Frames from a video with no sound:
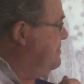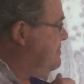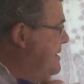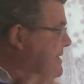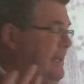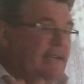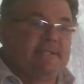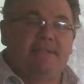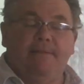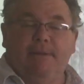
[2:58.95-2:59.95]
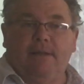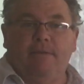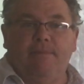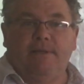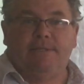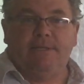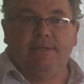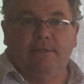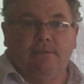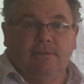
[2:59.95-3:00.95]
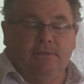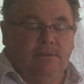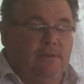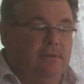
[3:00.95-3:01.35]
might not seem like a big deal. And